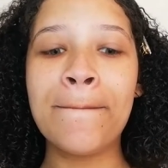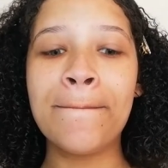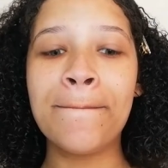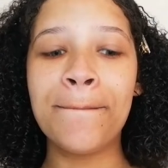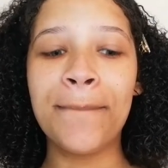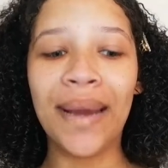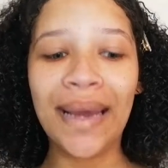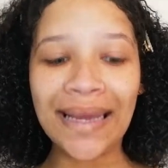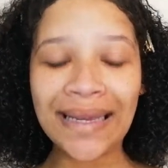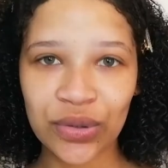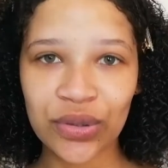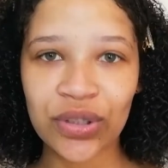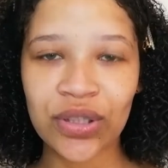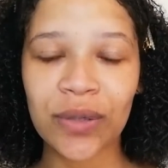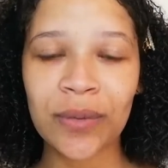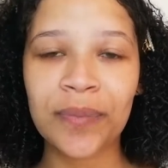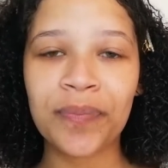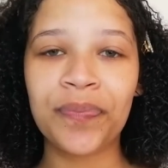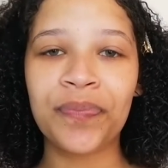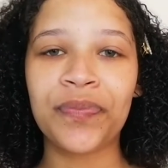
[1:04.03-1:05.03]

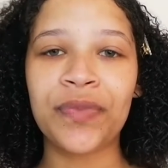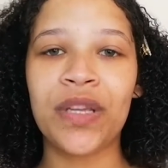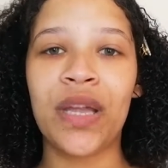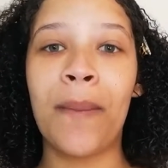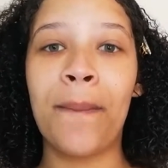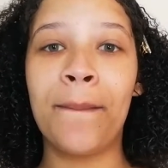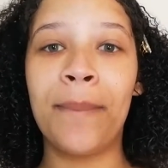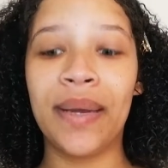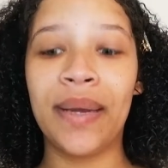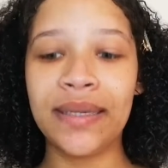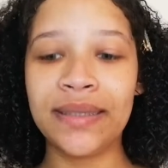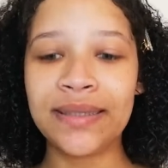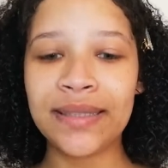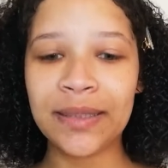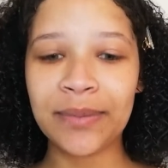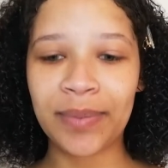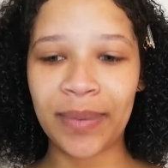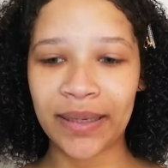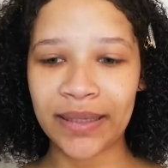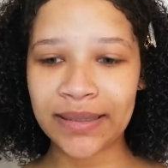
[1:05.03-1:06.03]

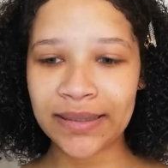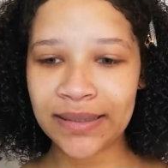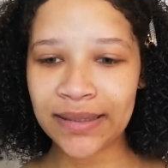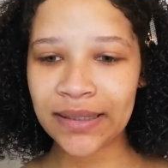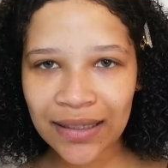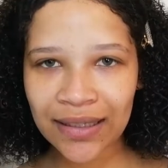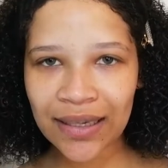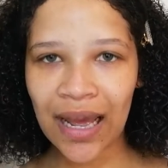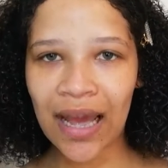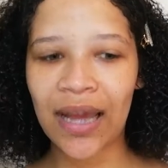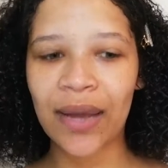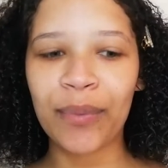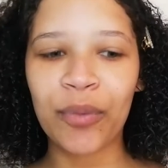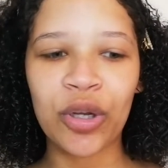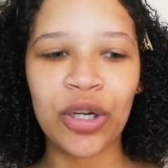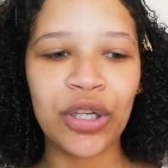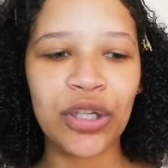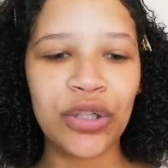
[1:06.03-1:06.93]
basic, I'm going